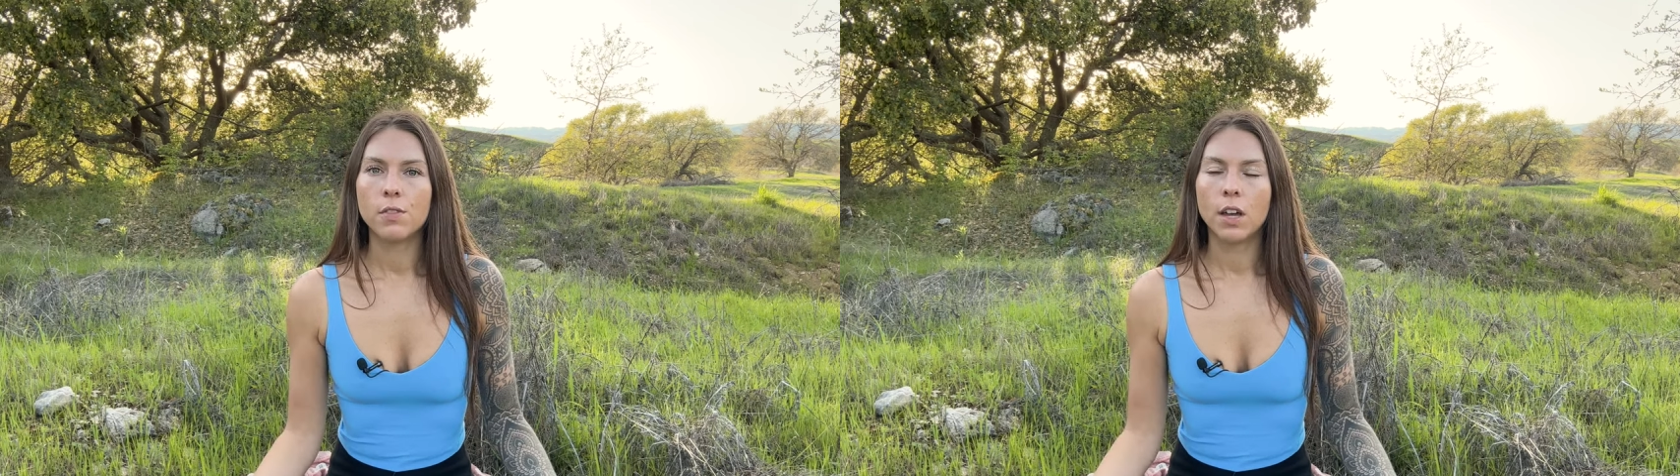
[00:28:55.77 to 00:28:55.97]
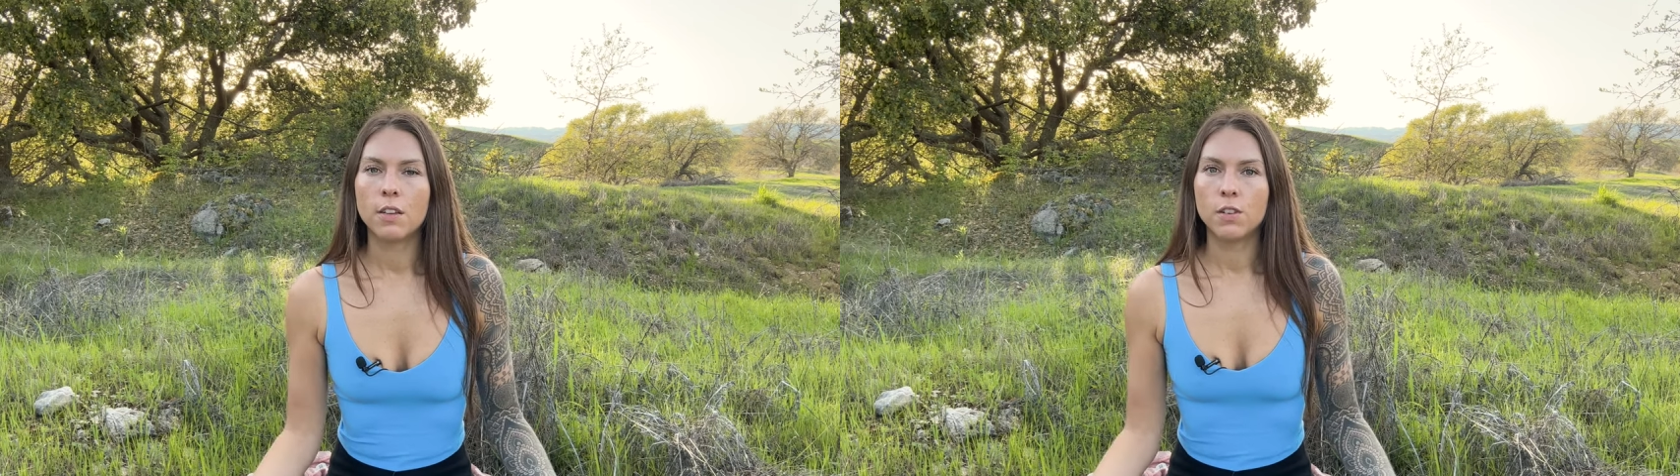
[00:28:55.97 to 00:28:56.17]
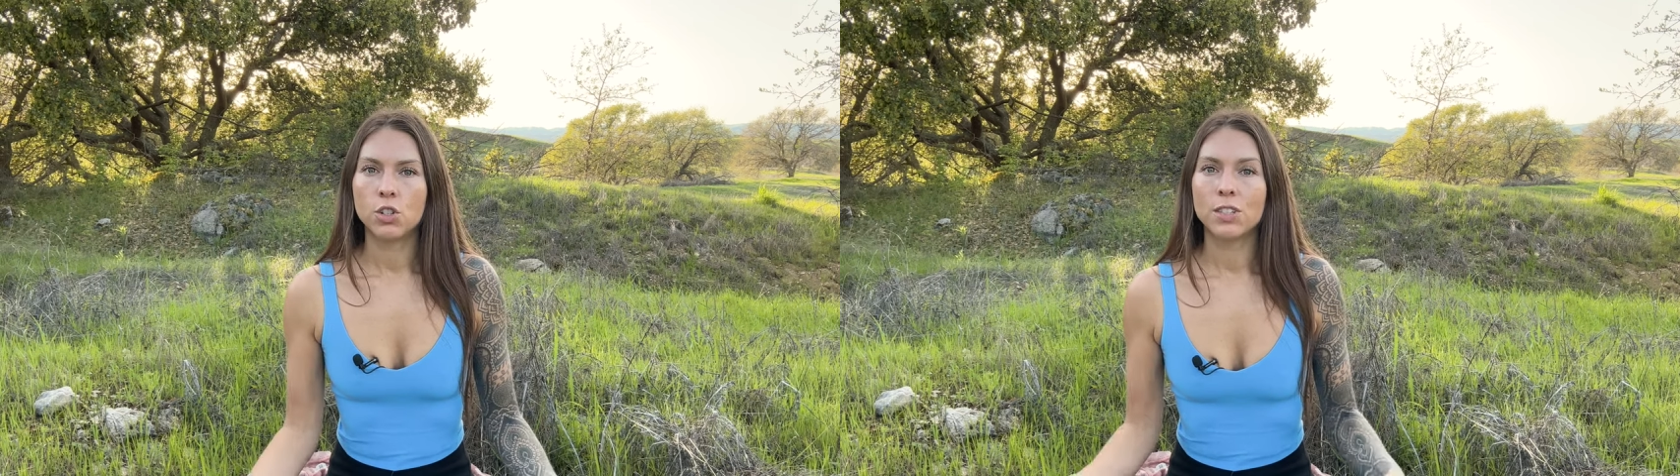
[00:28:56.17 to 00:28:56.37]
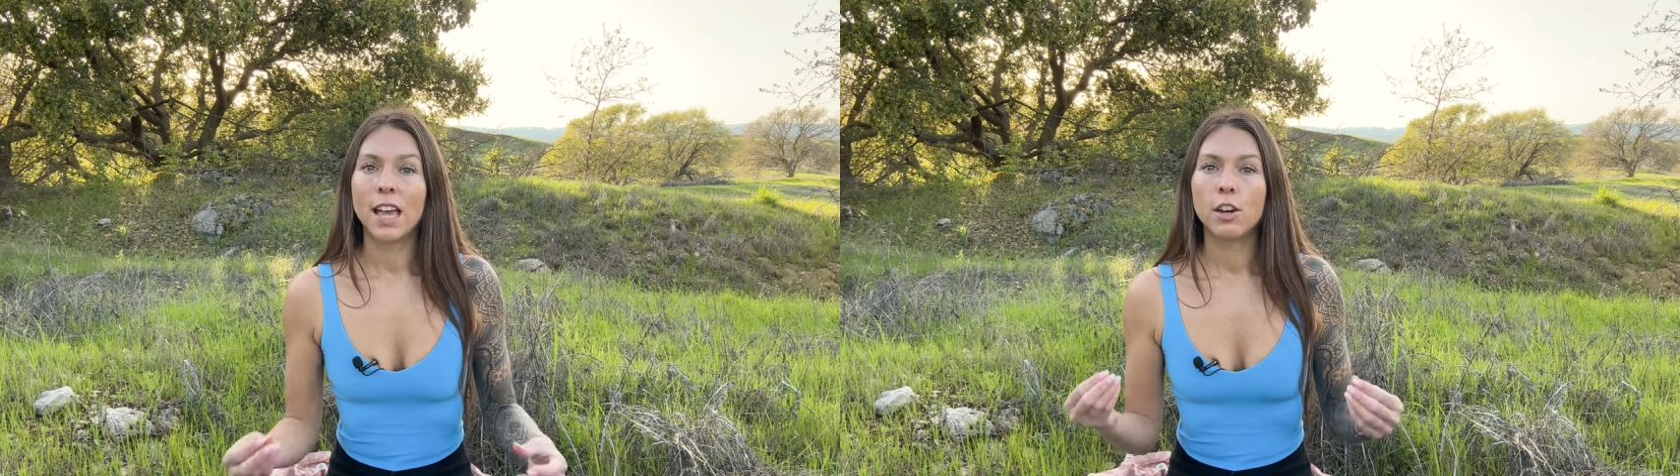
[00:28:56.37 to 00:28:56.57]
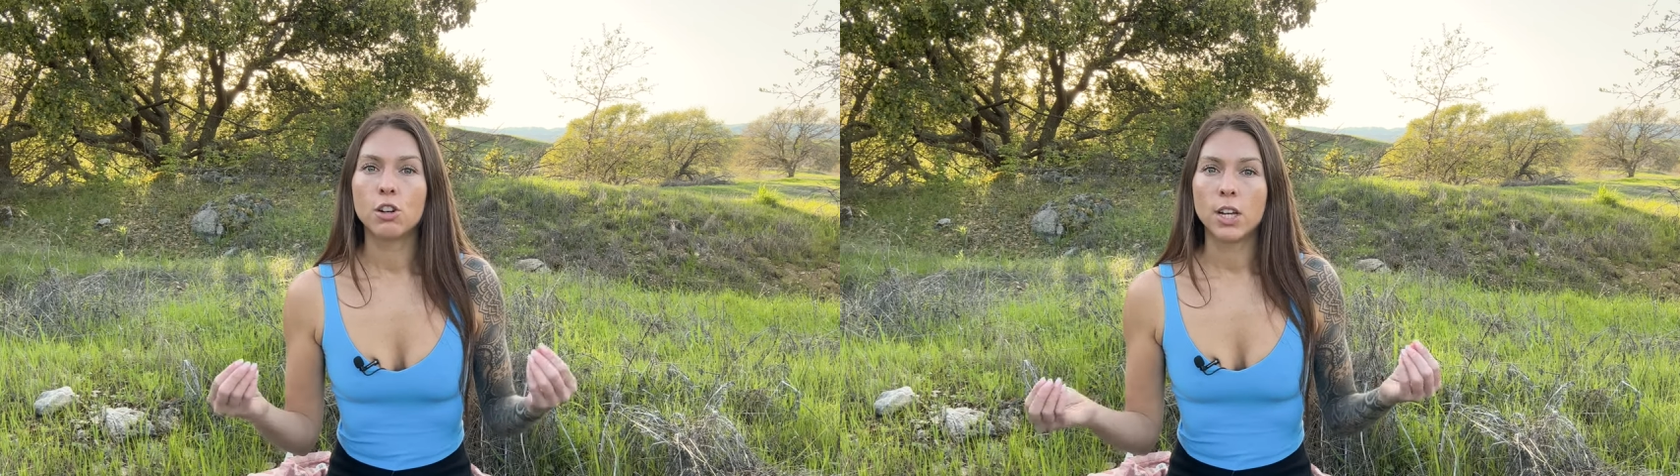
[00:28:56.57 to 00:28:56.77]
not even just
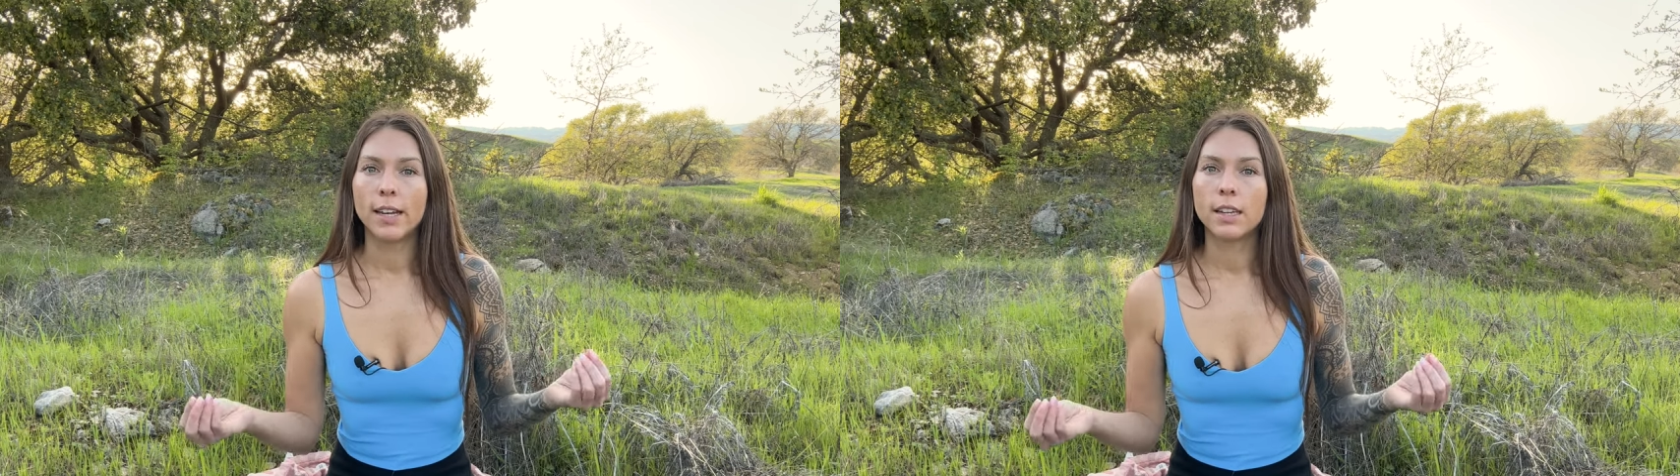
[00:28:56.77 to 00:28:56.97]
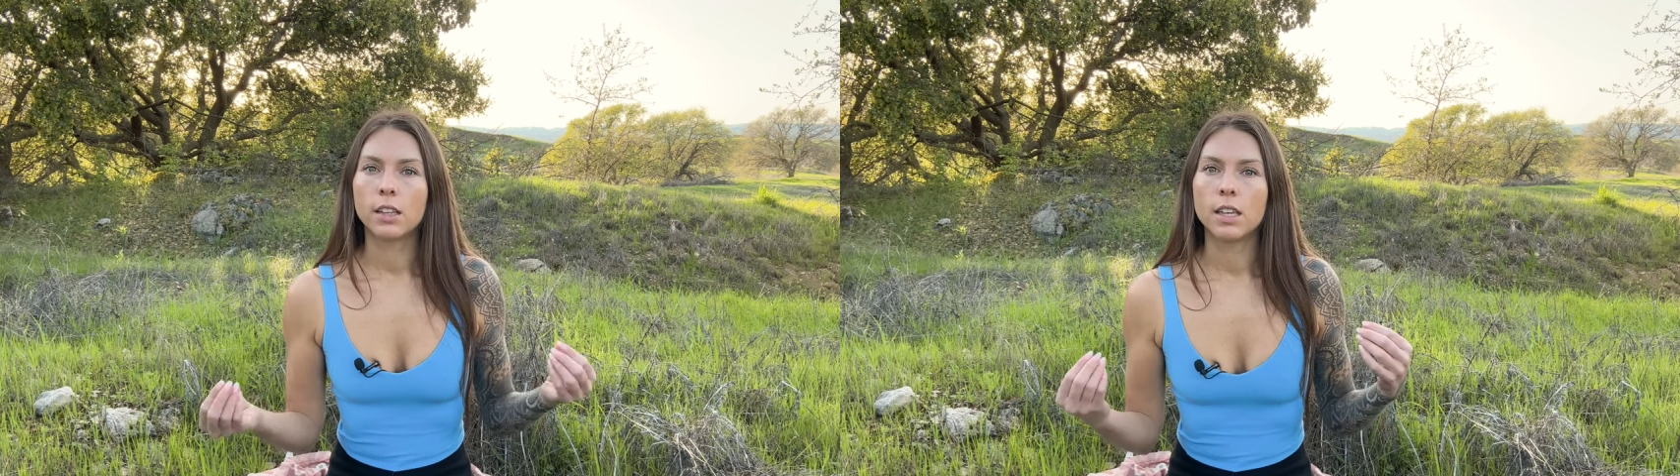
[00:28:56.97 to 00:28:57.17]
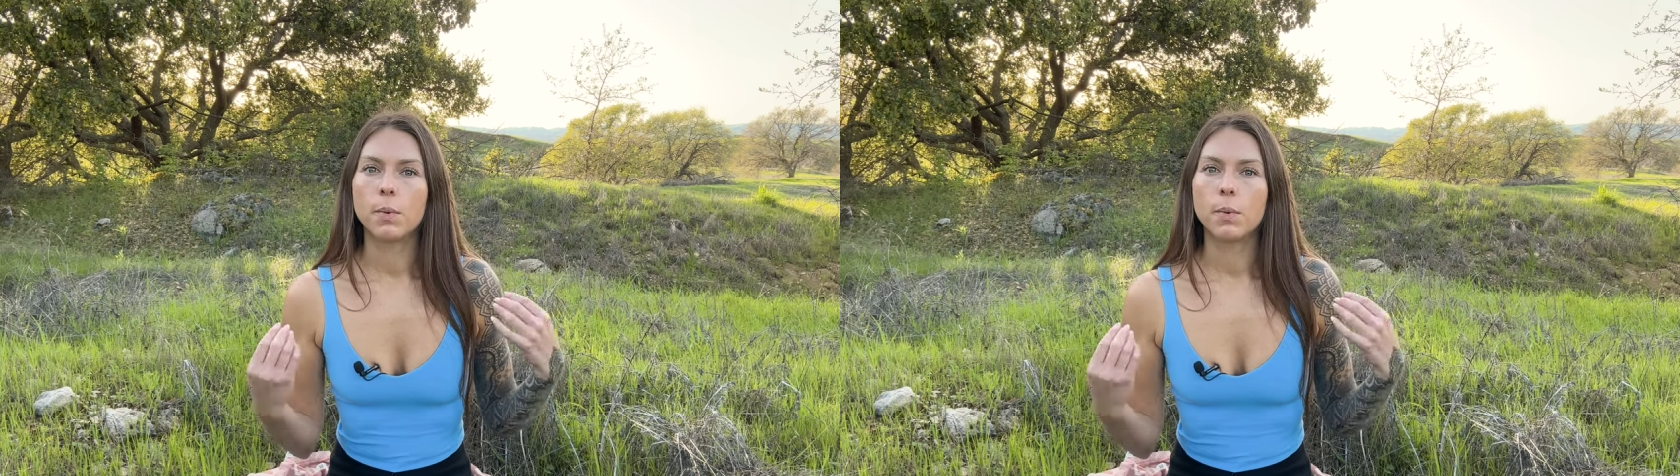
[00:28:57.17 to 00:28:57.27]
energetically,